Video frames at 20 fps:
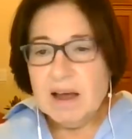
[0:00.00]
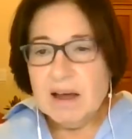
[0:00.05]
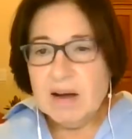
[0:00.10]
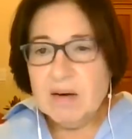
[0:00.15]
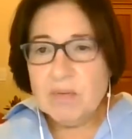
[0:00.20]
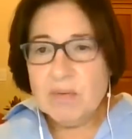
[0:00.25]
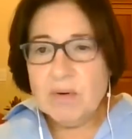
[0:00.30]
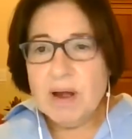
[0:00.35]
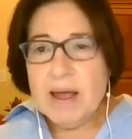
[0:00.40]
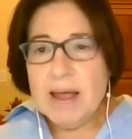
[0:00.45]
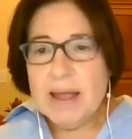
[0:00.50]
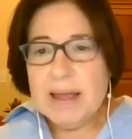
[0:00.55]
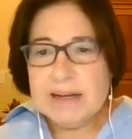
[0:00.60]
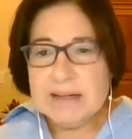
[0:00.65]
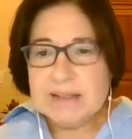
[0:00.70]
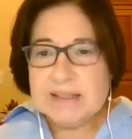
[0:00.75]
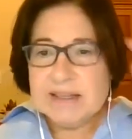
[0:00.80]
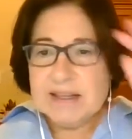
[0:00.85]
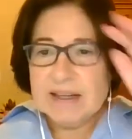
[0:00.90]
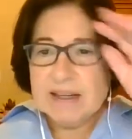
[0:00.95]
All
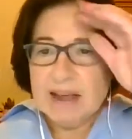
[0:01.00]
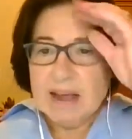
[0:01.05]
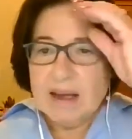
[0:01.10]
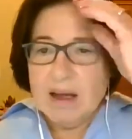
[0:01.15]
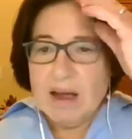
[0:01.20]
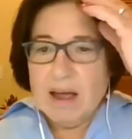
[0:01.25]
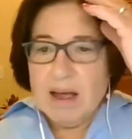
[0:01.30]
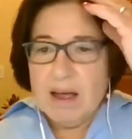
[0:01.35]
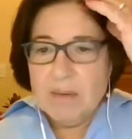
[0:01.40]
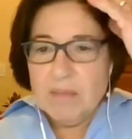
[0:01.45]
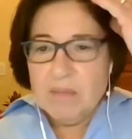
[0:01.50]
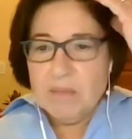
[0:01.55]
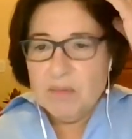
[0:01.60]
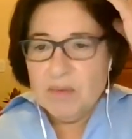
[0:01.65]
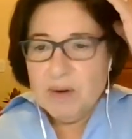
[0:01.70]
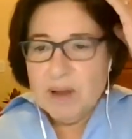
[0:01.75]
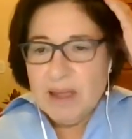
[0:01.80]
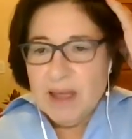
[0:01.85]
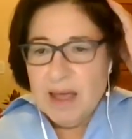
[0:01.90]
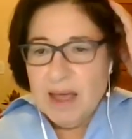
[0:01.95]
right. Um,
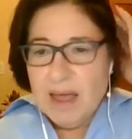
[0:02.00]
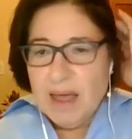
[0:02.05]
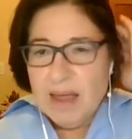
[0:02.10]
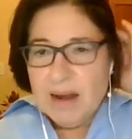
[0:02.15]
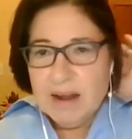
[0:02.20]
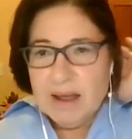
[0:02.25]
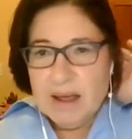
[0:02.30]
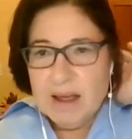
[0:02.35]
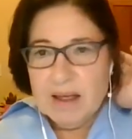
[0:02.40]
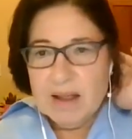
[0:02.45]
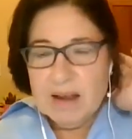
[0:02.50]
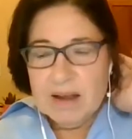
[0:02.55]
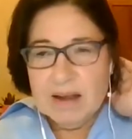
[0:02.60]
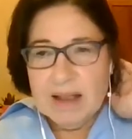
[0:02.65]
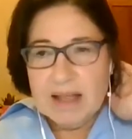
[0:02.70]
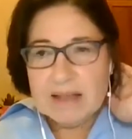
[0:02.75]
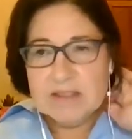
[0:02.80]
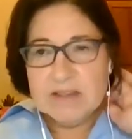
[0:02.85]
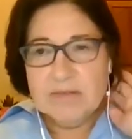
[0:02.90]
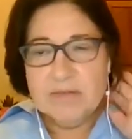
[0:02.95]
we had uh,
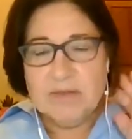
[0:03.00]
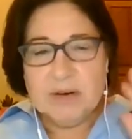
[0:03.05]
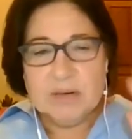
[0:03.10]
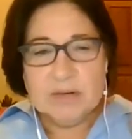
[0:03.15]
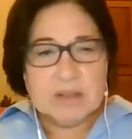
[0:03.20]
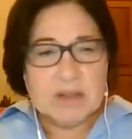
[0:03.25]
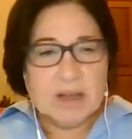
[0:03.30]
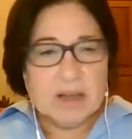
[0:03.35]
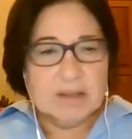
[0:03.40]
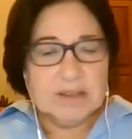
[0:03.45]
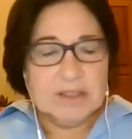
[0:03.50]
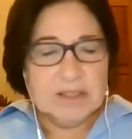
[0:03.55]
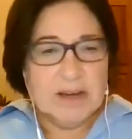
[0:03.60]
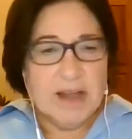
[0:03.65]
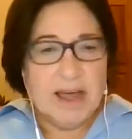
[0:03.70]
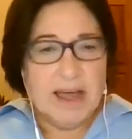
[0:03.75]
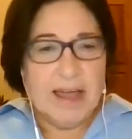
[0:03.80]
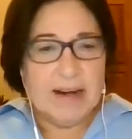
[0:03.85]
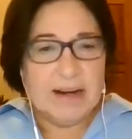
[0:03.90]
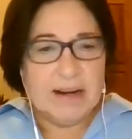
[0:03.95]
lots of folks on
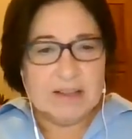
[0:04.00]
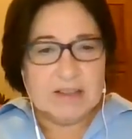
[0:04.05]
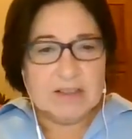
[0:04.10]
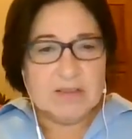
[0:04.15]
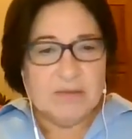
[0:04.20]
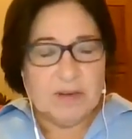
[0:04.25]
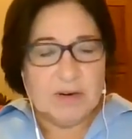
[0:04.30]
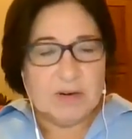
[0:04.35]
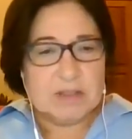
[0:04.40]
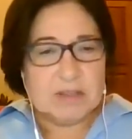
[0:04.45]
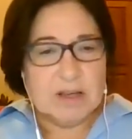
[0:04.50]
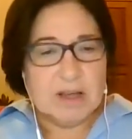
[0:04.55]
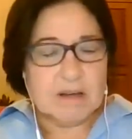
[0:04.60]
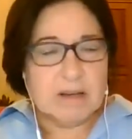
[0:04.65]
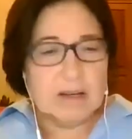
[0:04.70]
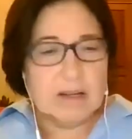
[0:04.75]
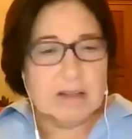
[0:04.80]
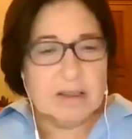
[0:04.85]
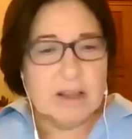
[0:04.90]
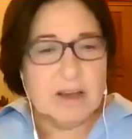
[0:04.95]
tonight. Lots of folks
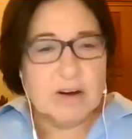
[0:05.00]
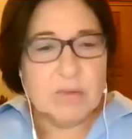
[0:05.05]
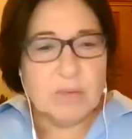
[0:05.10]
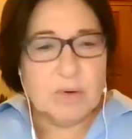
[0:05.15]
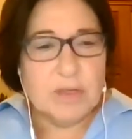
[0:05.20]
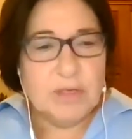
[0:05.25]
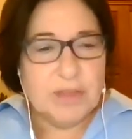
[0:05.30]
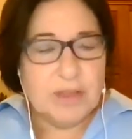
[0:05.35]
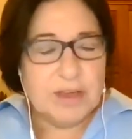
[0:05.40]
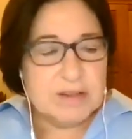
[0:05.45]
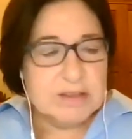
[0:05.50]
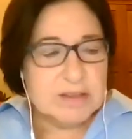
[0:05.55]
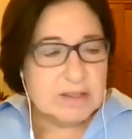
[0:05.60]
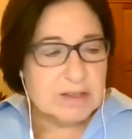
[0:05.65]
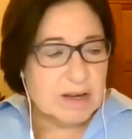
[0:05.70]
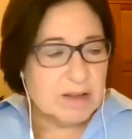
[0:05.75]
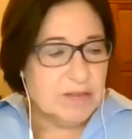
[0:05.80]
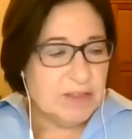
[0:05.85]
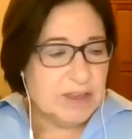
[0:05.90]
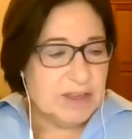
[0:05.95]
hung in there with us.
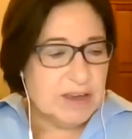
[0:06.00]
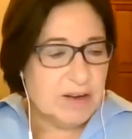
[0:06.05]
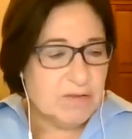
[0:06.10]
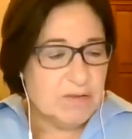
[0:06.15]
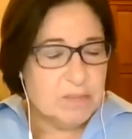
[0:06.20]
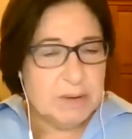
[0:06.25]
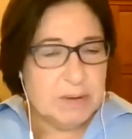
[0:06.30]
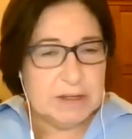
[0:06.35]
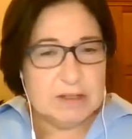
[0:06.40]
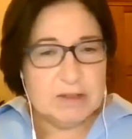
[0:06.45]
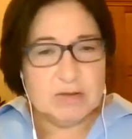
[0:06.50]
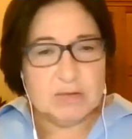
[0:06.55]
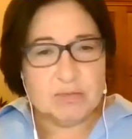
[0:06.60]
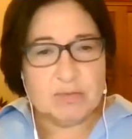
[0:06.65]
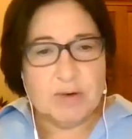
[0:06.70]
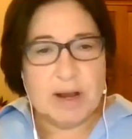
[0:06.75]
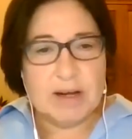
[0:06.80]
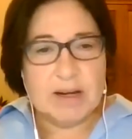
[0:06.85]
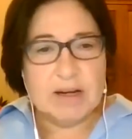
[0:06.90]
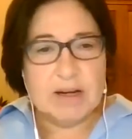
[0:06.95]
I think everybody's
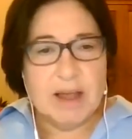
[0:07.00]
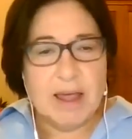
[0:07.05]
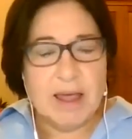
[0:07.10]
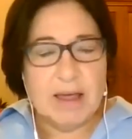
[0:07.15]
ready. Yeah, we now.